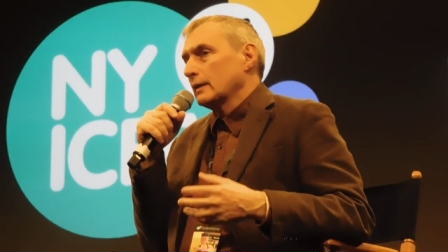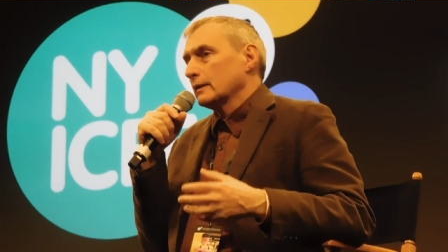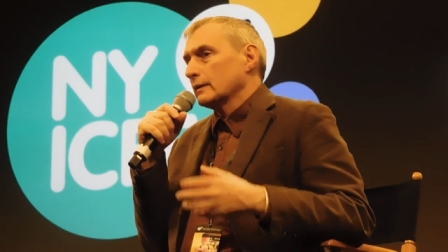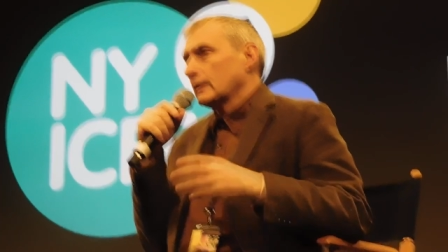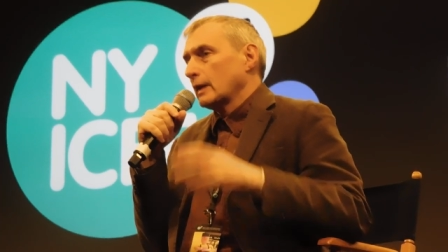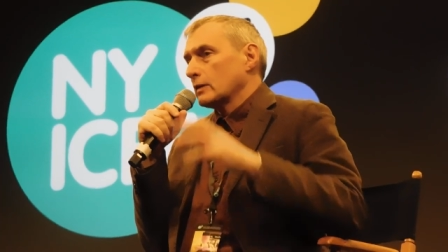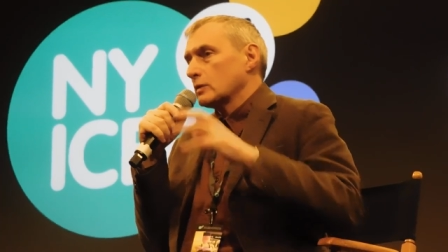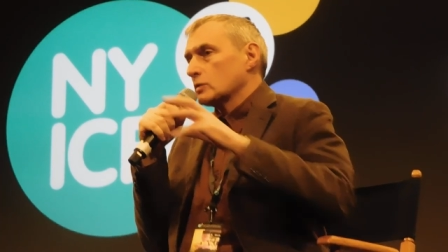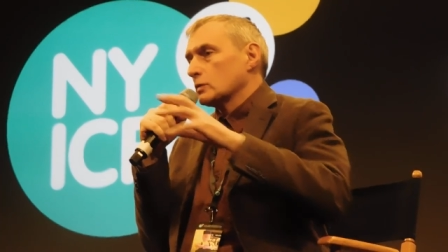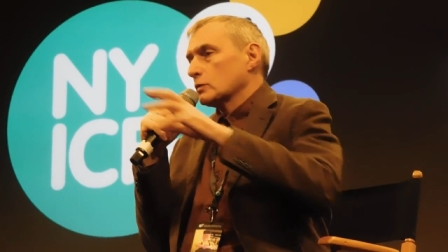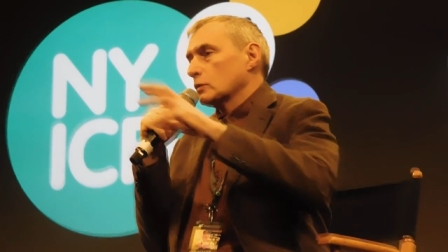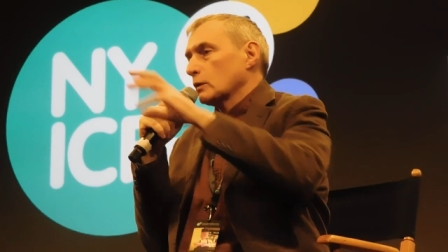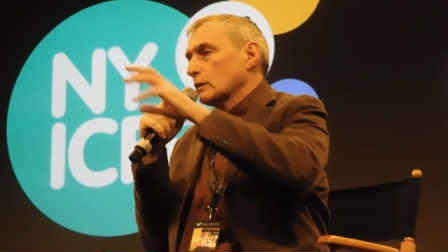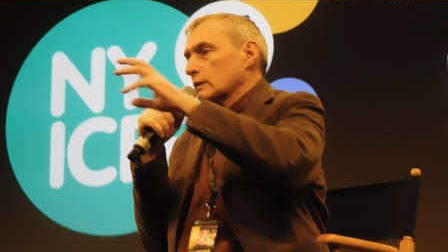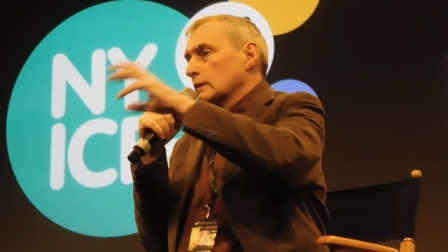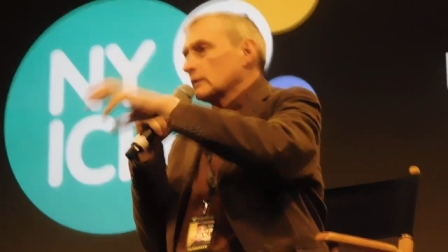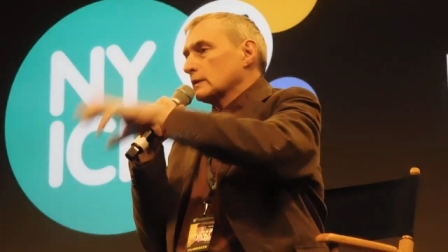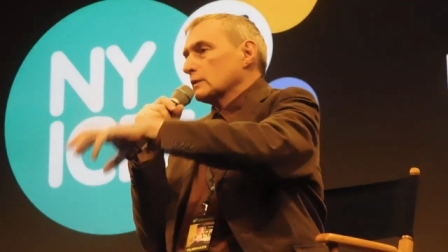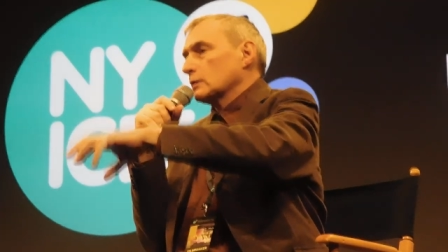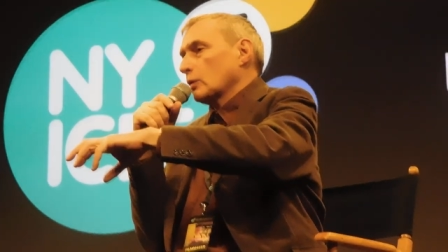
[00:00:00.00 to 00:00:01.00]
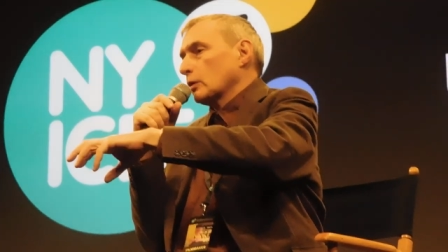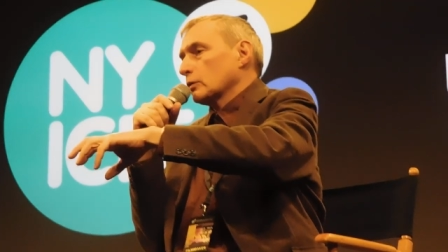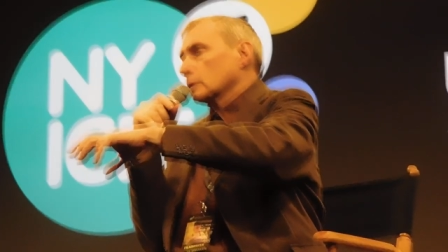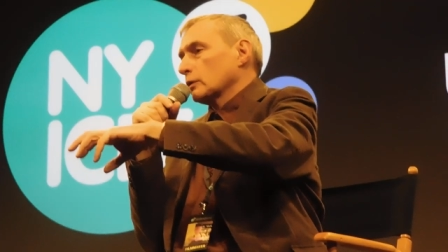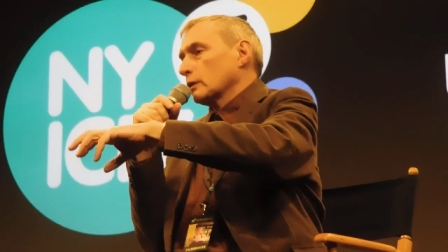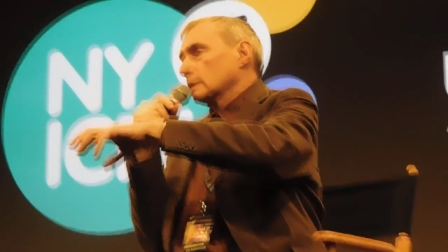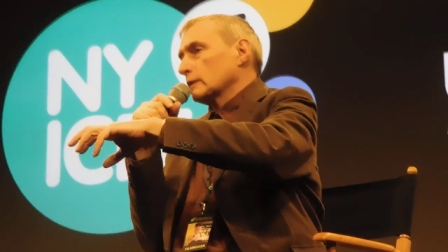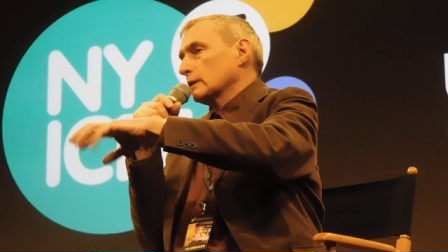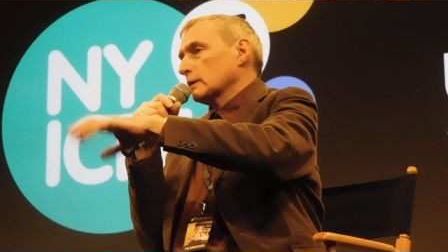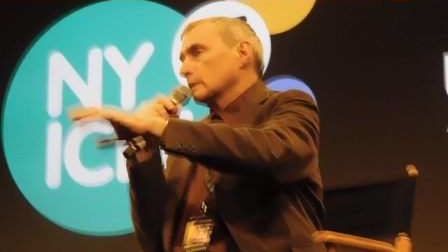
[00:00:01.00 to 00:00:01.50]
that the sister,
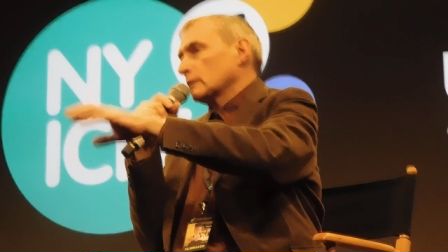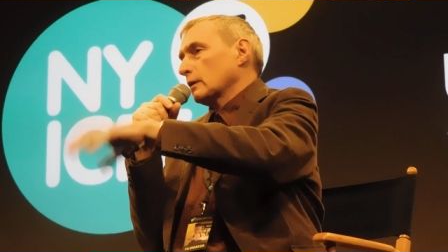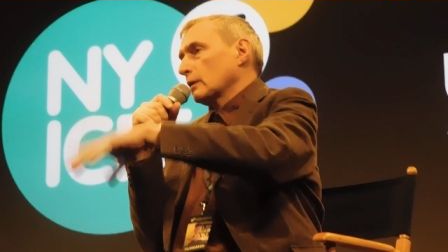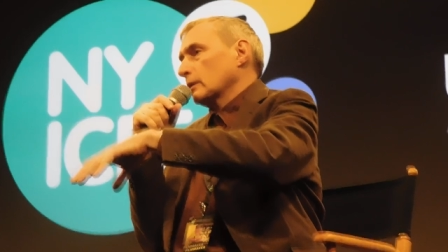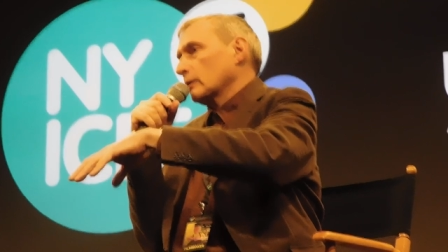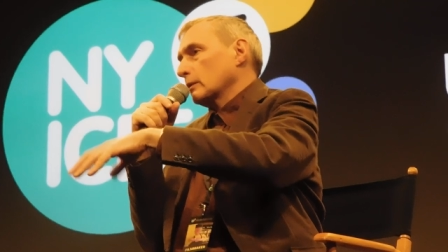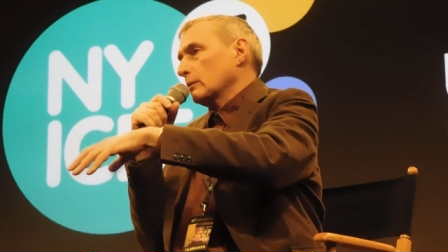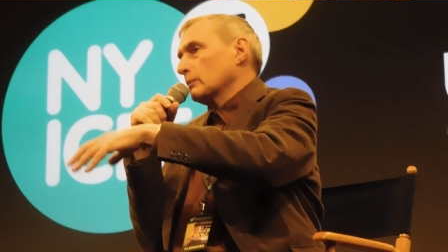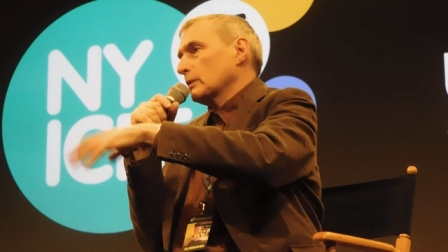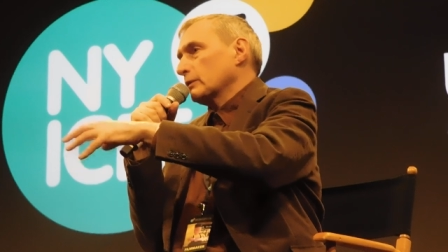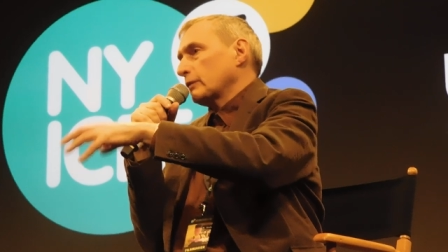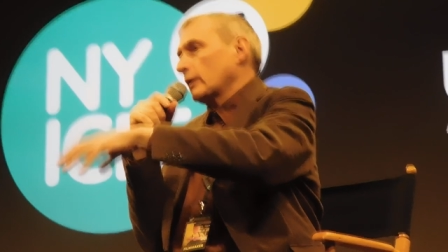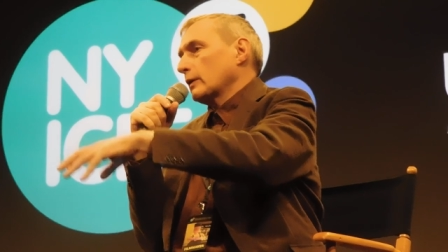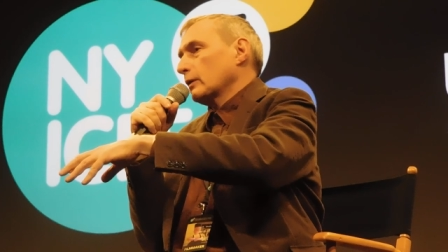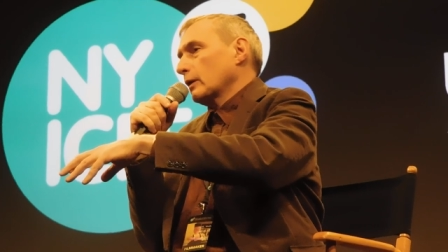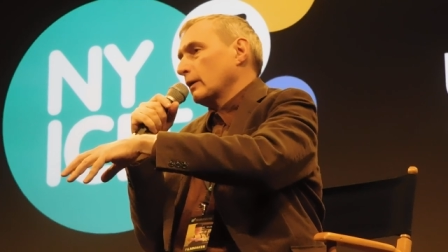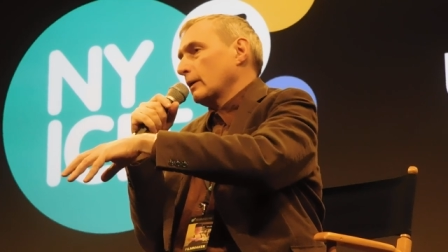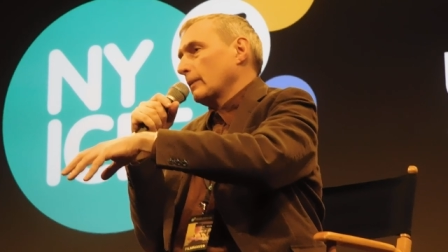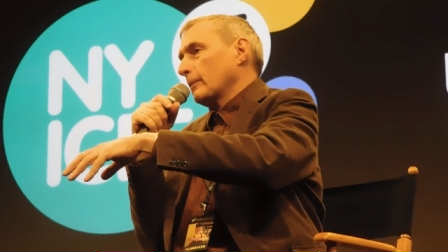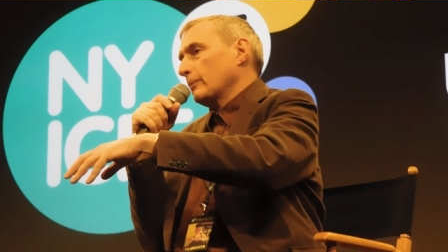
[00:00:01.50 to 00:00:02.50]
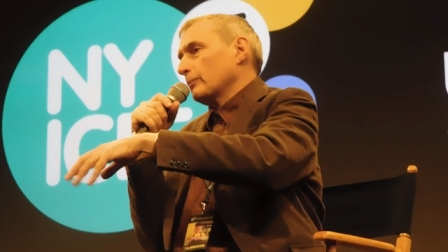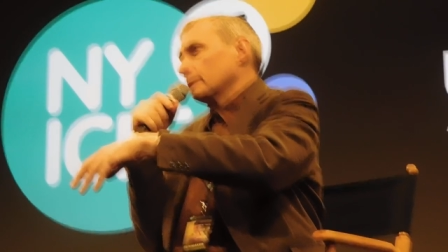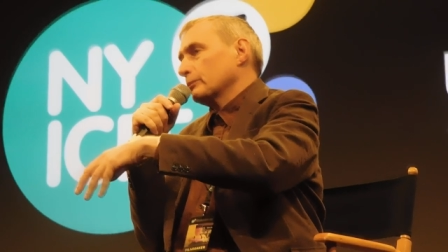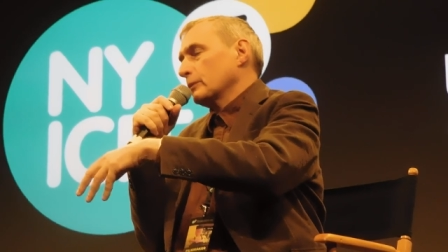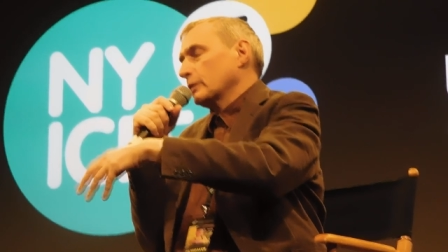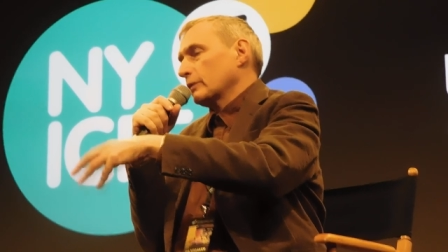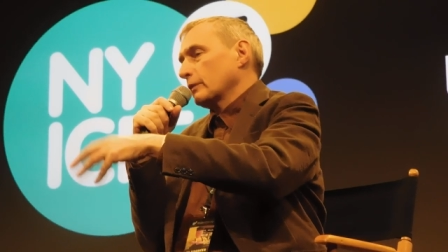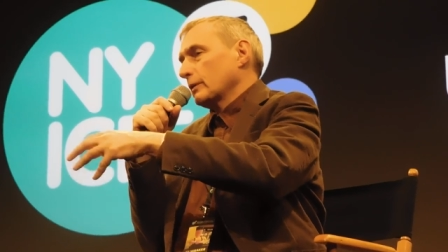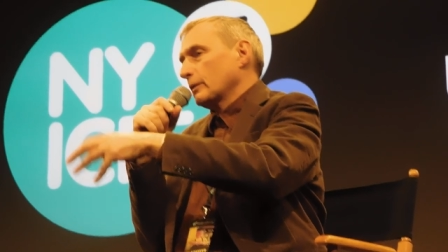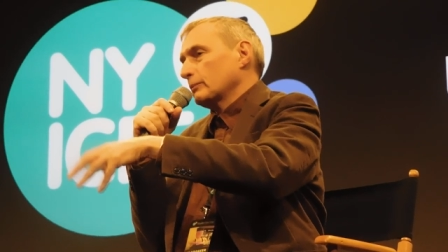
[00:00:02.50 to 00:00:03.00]
the, the
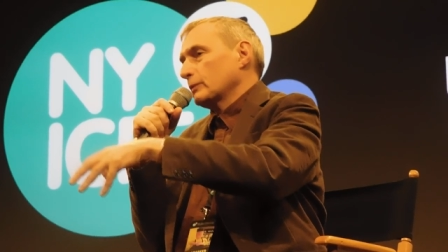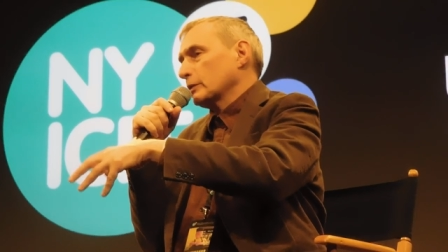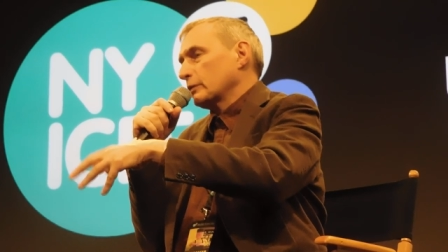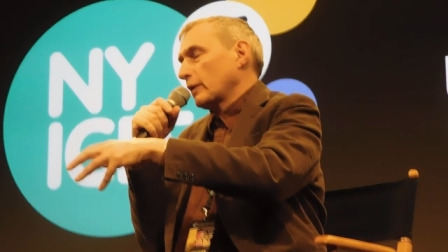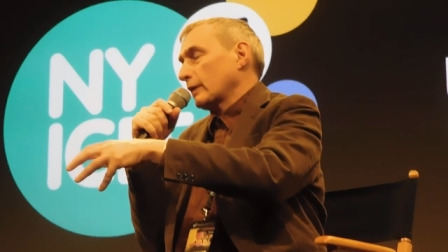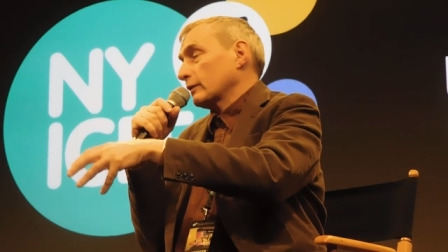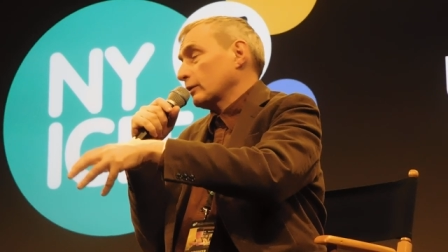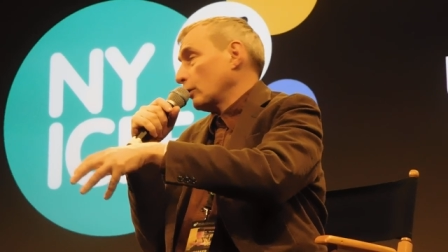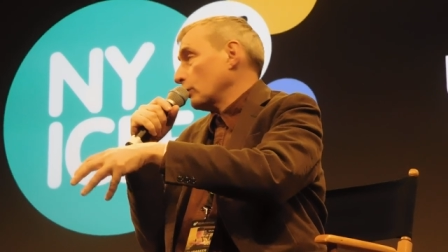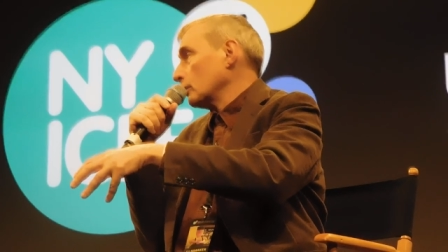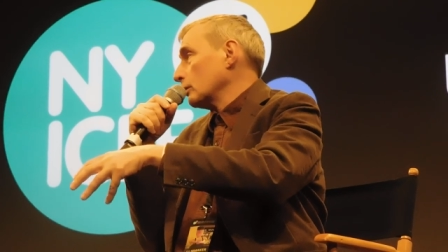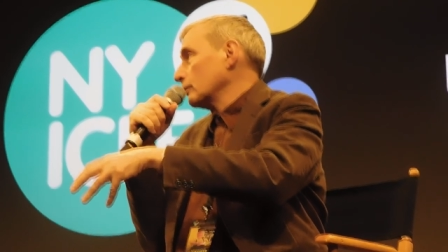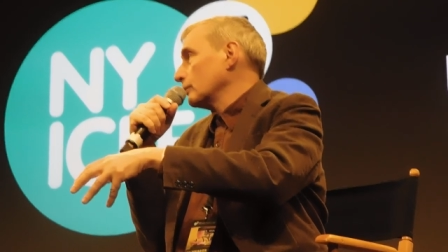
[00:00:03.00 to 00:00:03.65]
Mifa,